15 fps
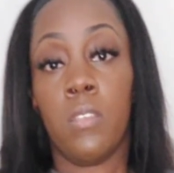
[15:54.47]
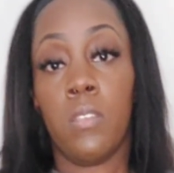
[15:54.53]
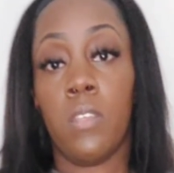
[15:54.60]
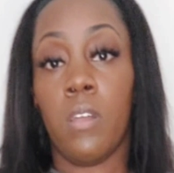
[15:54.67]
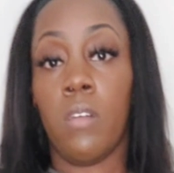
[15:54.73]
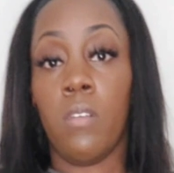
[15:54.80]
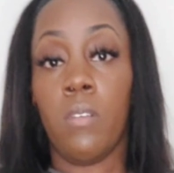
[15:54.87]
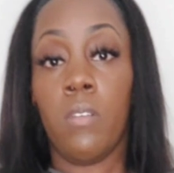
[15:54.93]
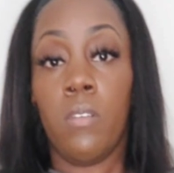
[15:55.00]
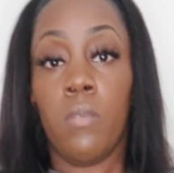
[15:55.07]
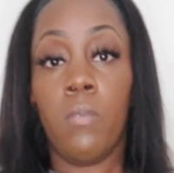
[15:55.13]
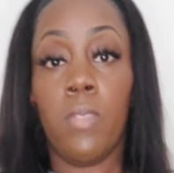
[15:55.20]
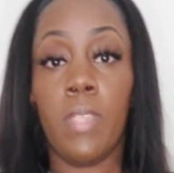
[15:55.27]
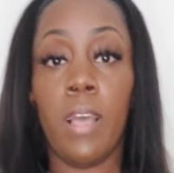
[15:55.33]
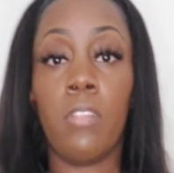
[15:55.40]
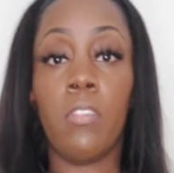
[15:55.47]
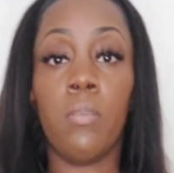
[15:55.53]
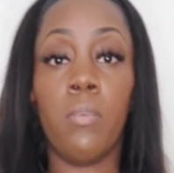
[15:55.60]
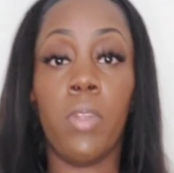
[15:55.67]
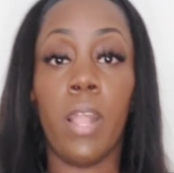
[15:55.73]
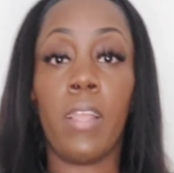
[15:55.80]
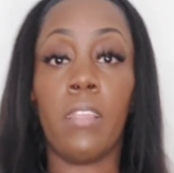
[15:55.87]
So without
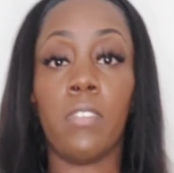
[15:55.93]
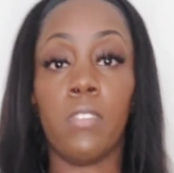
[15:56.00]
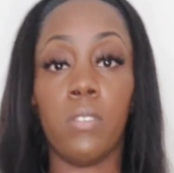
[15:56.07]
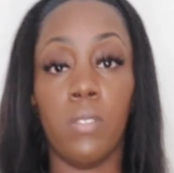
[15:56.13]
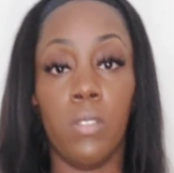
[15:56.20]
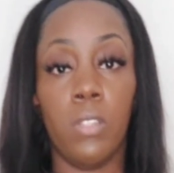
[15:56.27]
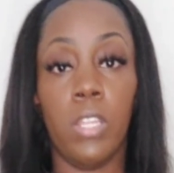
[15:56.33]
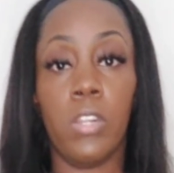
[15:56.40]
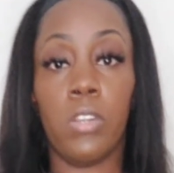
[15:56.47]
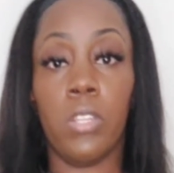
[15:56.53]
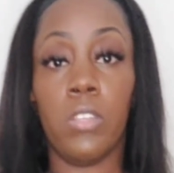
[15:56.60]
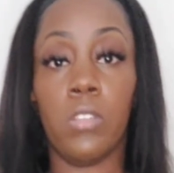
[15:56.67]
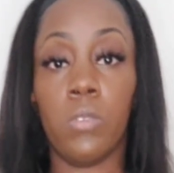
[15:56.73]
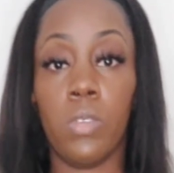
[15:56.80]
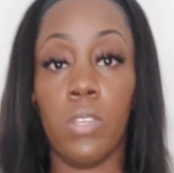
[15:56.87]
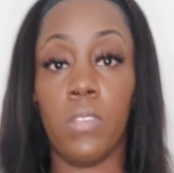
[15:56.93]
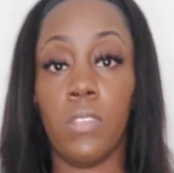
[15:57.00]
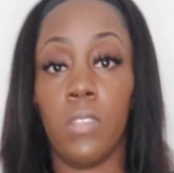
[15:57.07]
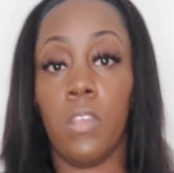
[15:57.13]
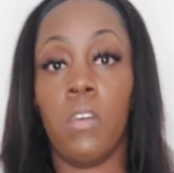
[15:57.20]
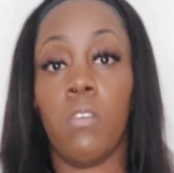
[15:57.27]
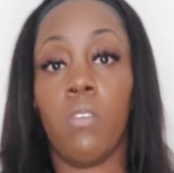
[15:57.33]
the board, I can literally
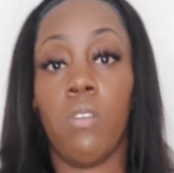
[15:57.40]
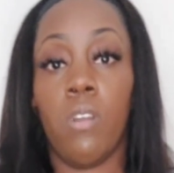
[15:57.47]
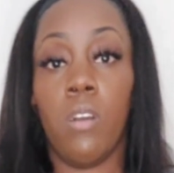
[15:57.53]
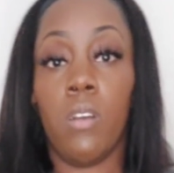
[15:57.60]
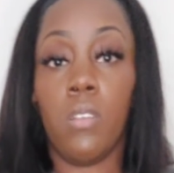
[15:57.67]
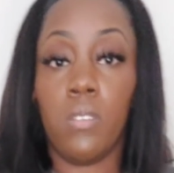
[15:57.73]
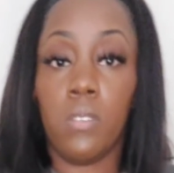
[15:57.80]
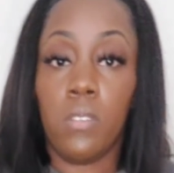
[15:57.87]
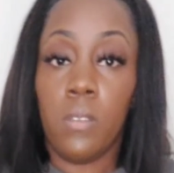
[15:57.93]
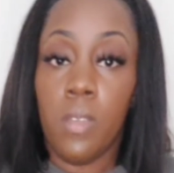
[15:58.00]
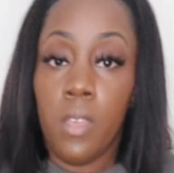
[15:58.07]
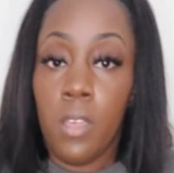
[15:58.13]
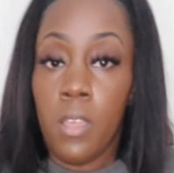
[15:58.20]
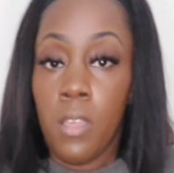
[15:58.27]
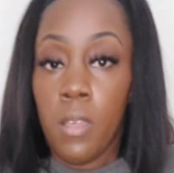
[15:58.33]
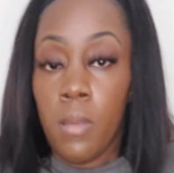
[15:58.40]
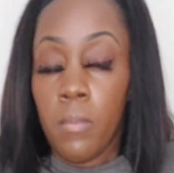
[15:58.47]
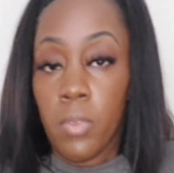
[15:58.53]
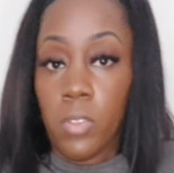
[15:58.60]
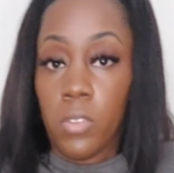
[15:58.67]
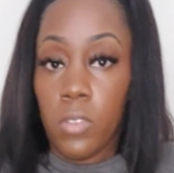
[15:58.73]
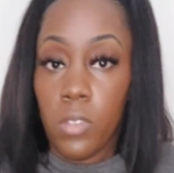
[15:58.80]
squeeze it across.
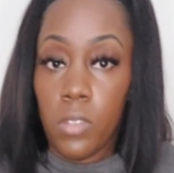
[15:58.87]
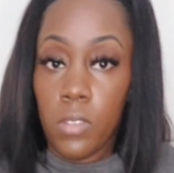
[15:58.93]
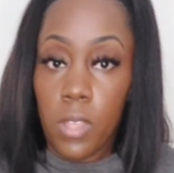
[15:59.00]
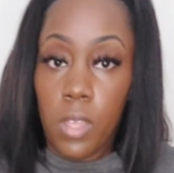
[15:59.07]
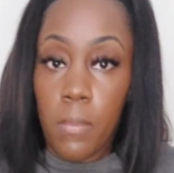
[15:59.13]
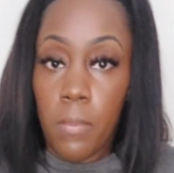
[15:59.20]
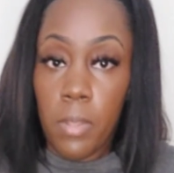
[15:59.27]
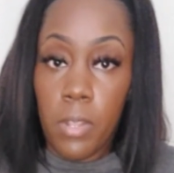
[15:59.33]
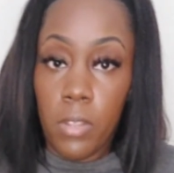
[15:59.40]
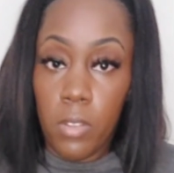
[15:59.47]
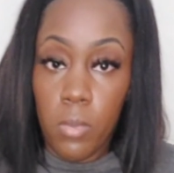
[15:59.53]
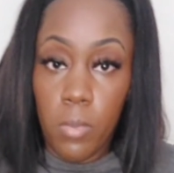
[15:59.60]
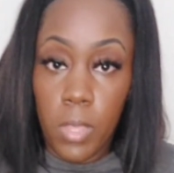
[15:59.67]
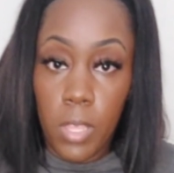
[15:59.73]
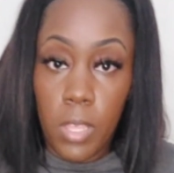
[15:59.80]
Push this up a little